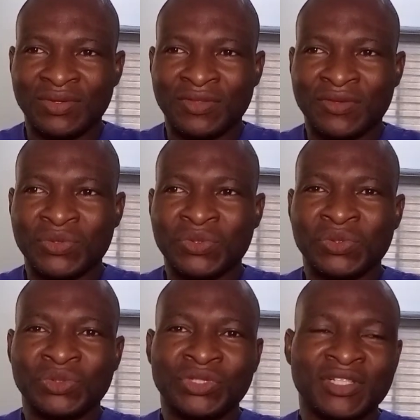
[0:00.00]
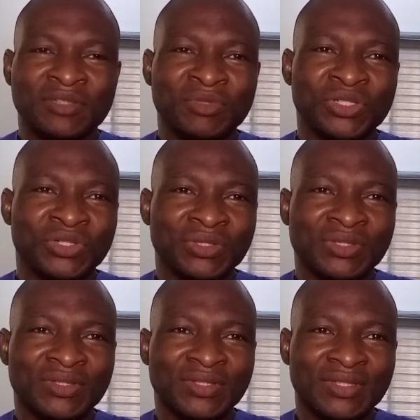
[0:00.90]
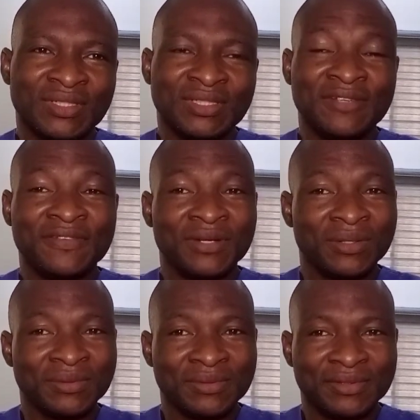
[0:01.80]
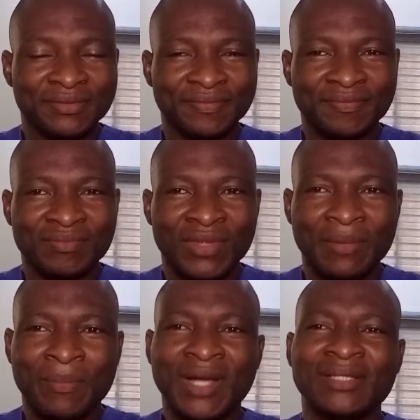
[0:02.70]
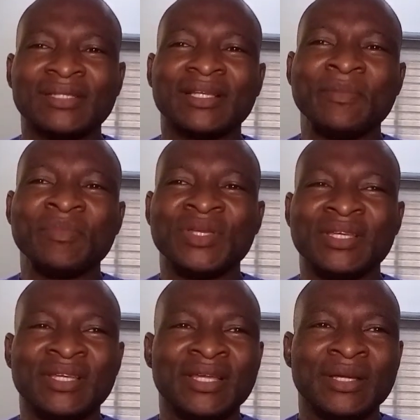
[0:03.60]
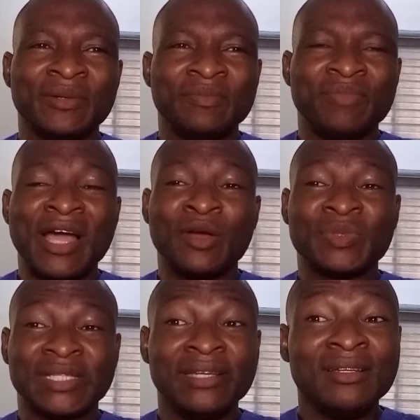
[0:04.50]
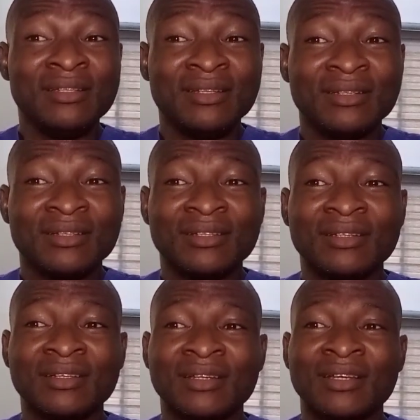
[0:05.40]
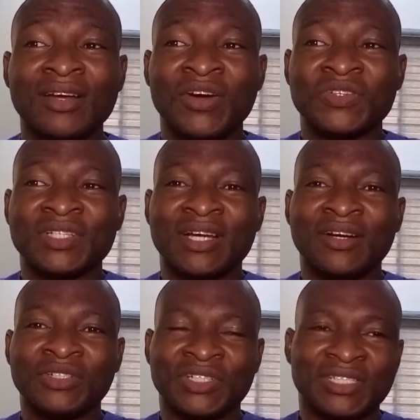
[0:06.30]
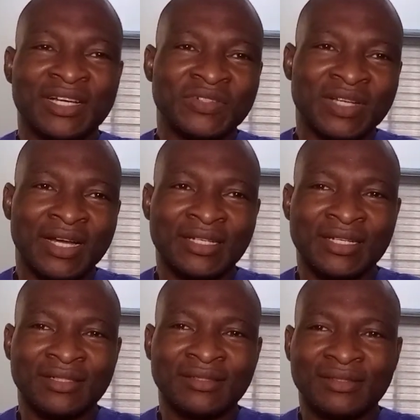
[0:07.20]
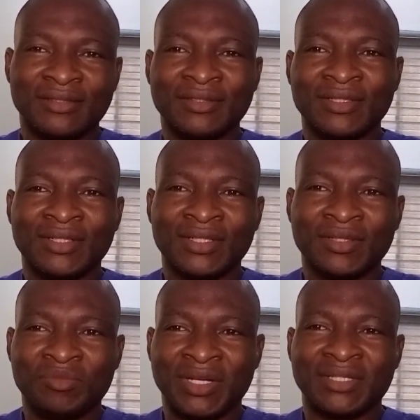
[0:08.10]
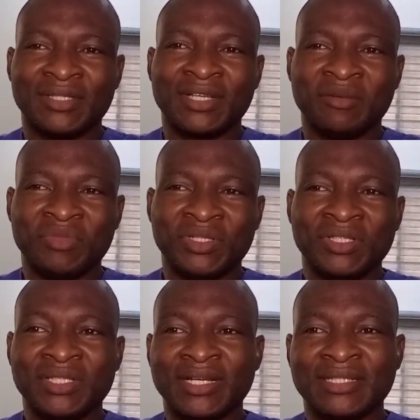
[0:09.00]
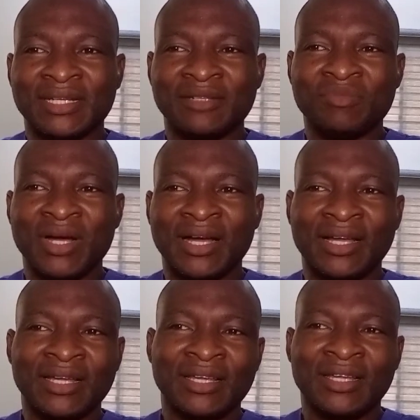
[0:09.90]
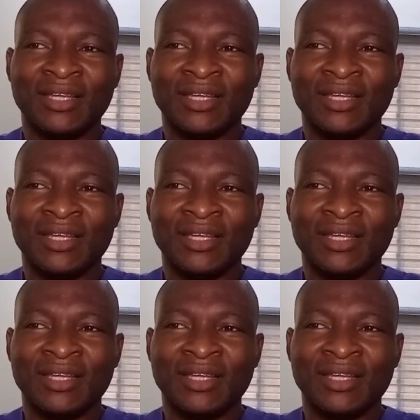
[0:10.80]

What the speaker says: through transmission difficult. Masses can be biopsied under ultrasound guidance. Masses can be detected by